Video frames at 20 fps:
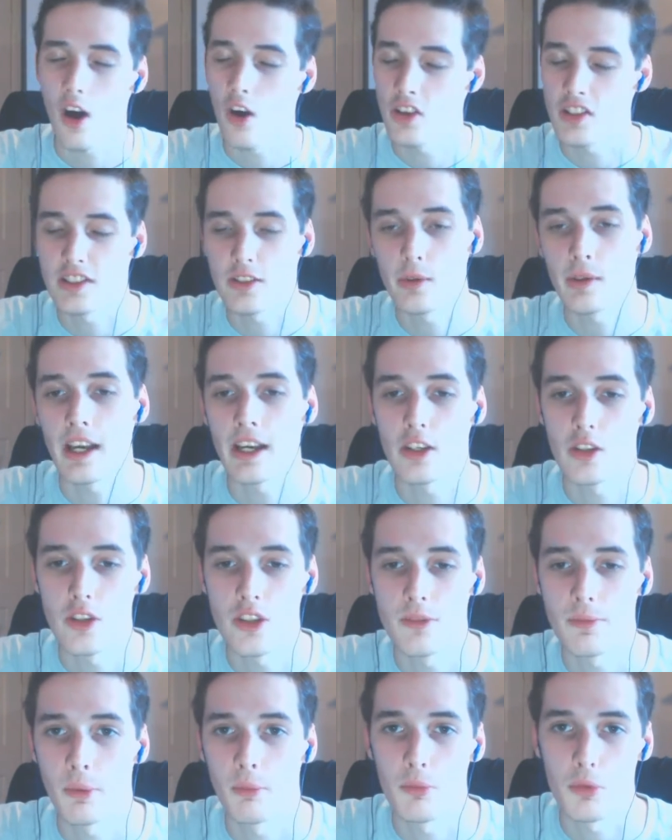I still get
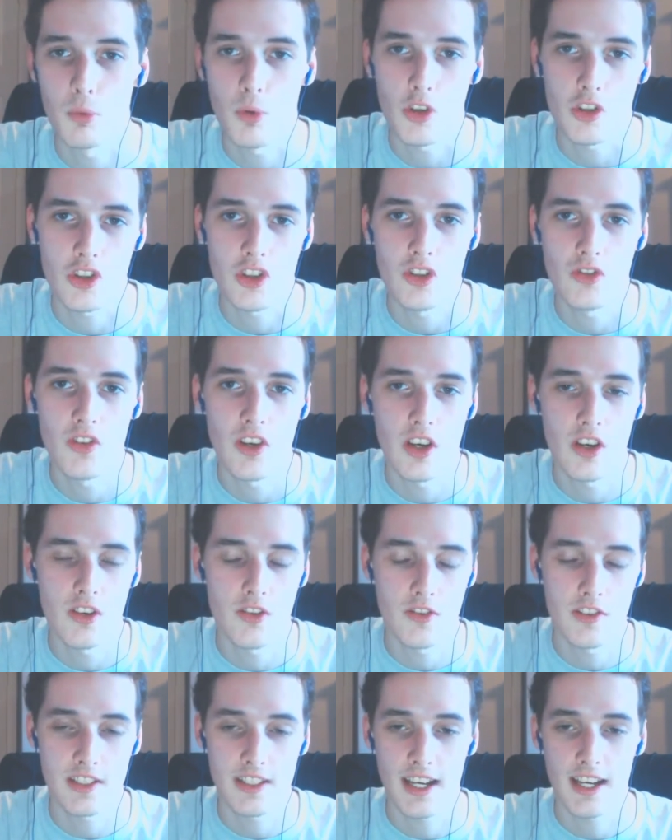goosebumps watching this video
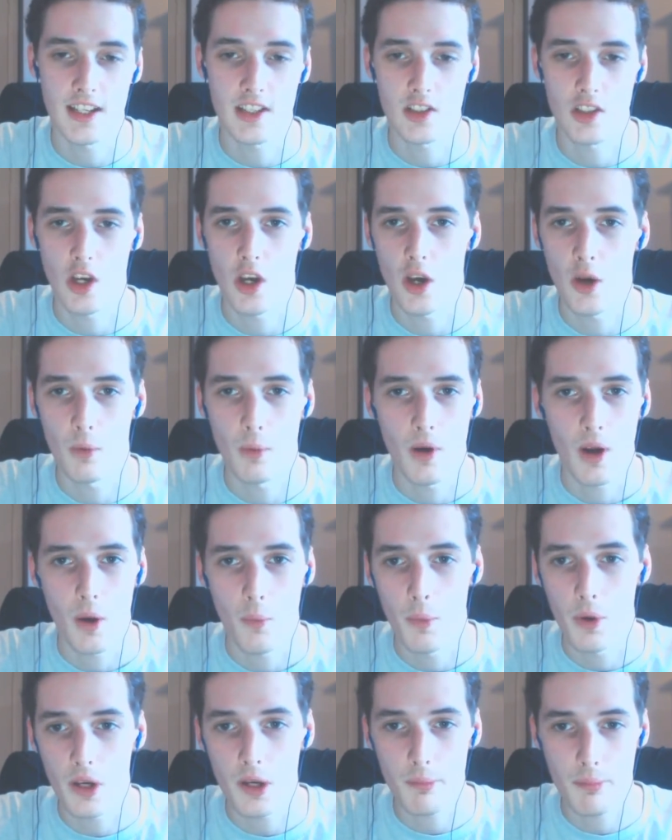to this day, so
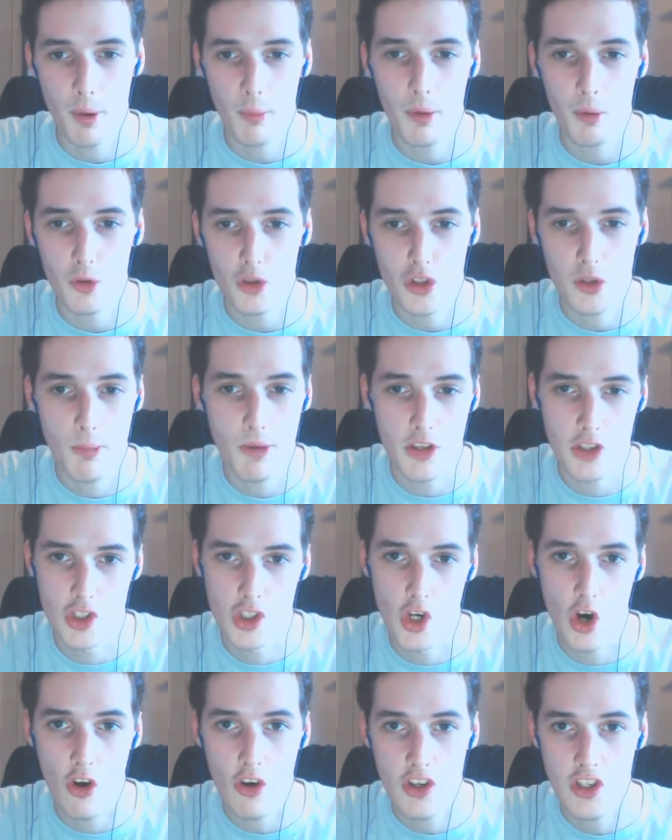we're going to probably watch the
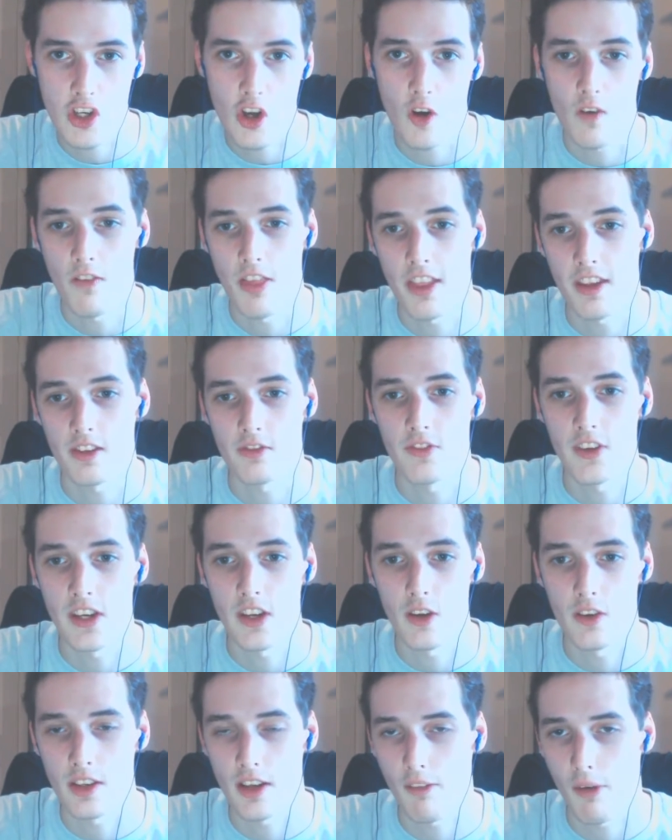majority of this
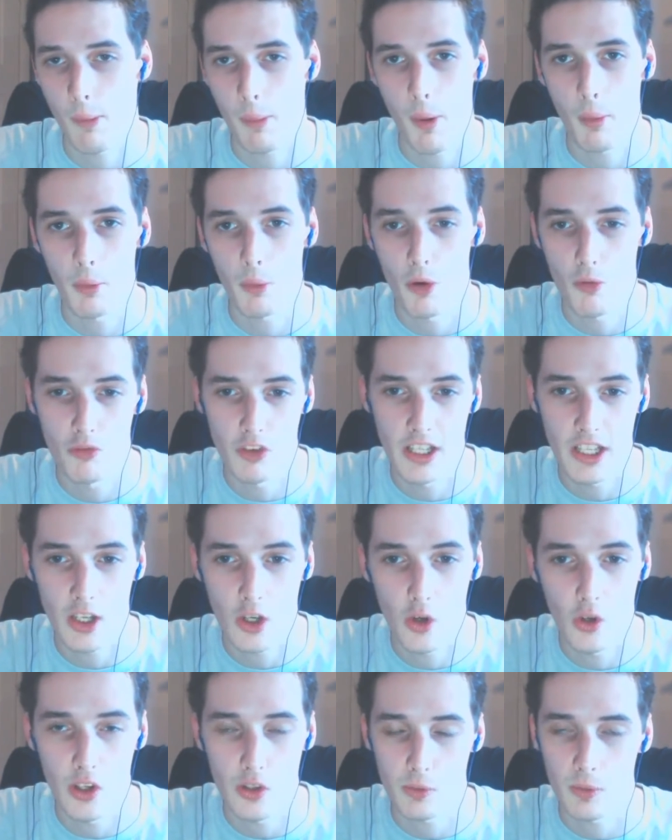video together. I probably won't really
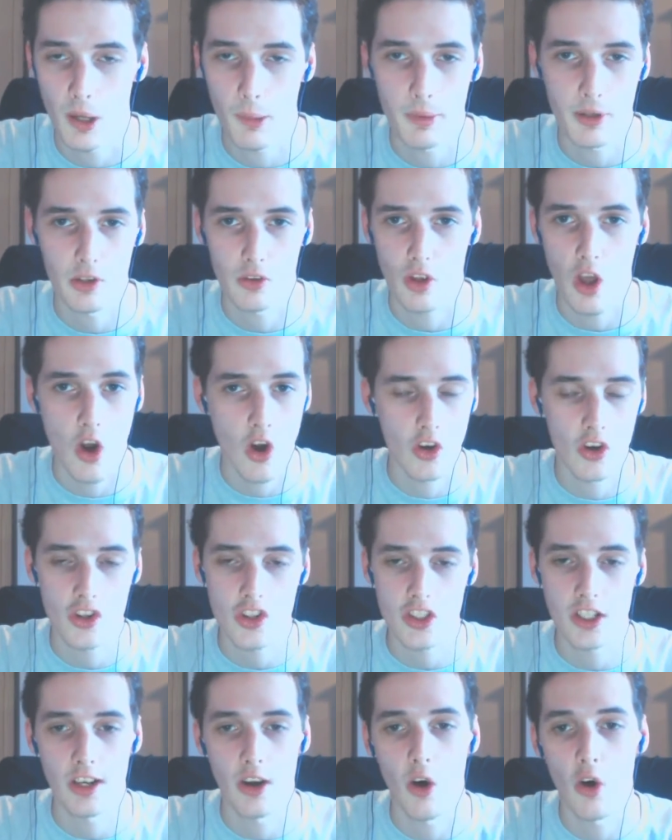cut this one up because
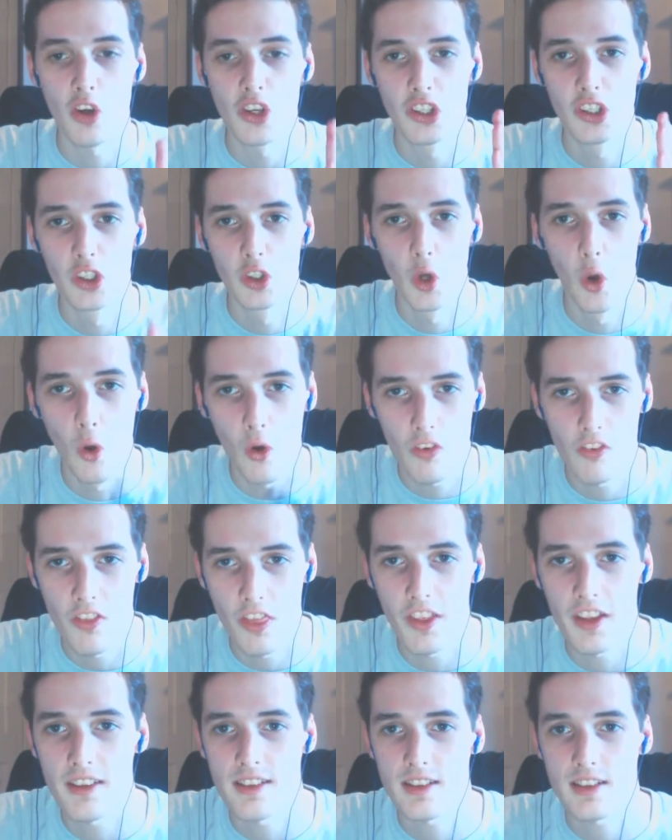honestly, I
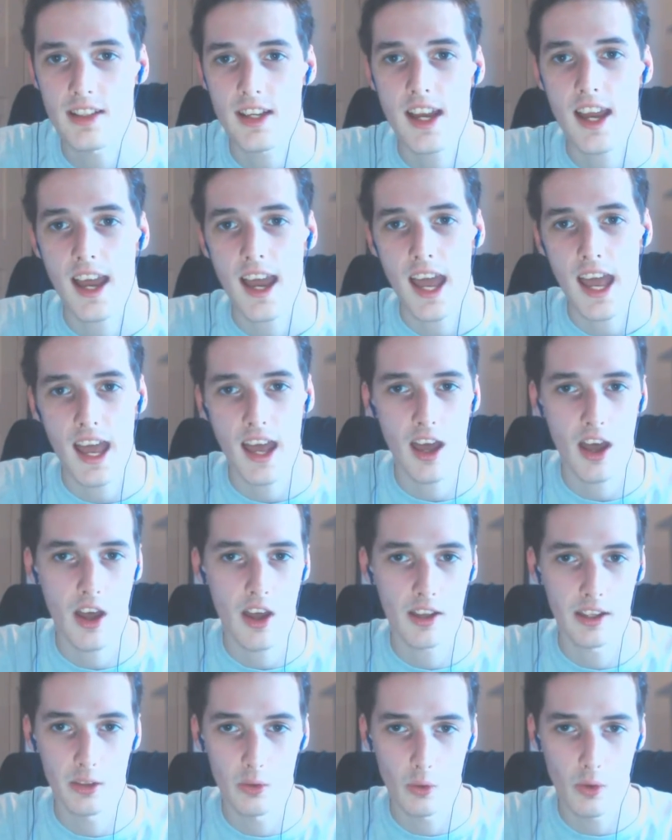love this
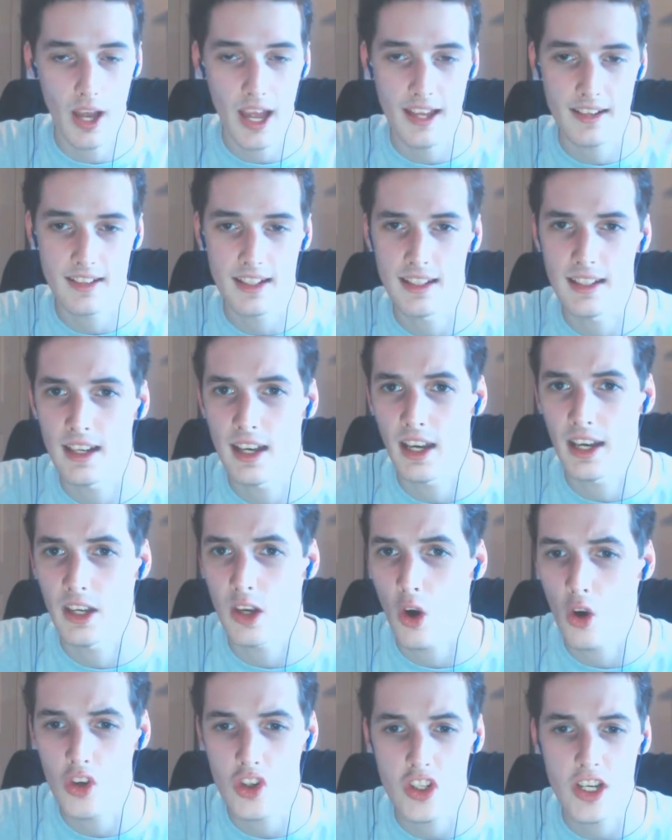uh, little edit.
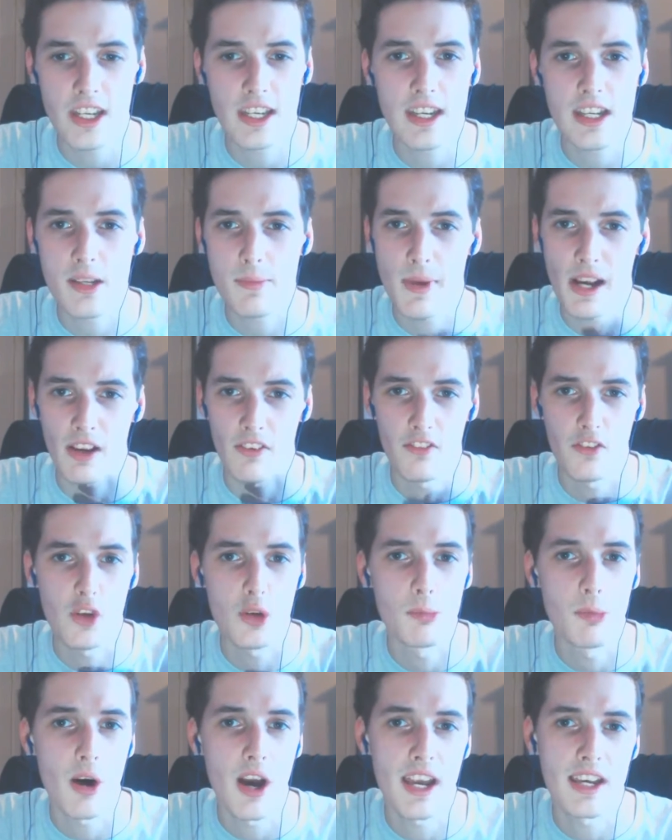And honestly, you need to make a
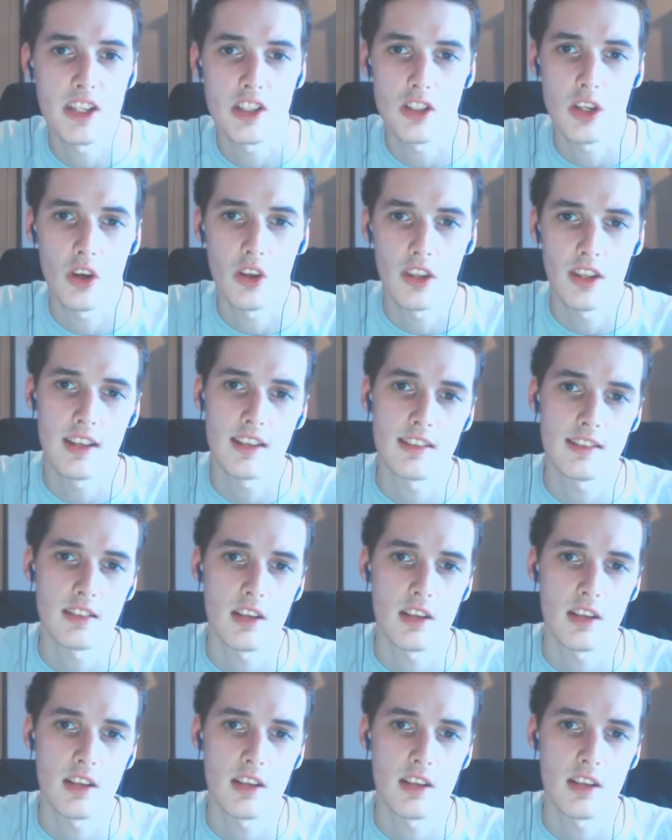few more edits like this.